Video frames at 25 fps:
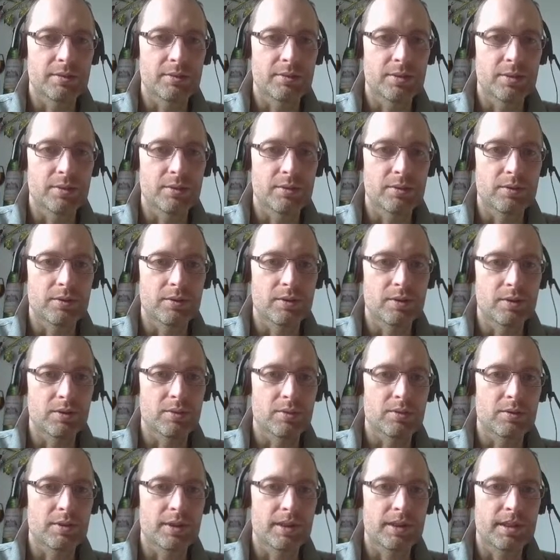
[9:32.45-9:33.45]
won't
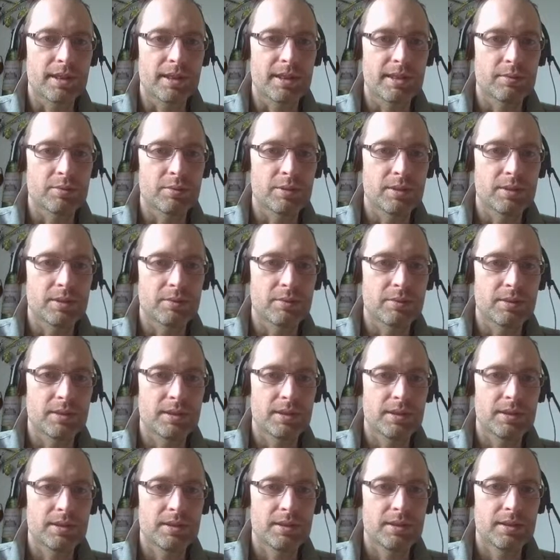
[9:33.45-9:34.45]
operate happily
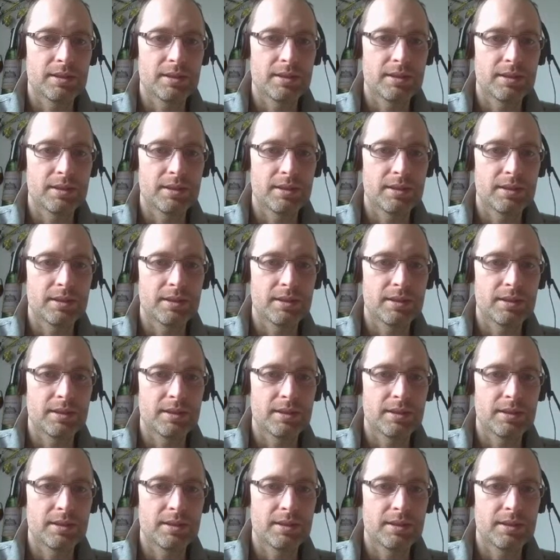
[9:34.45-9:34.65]
within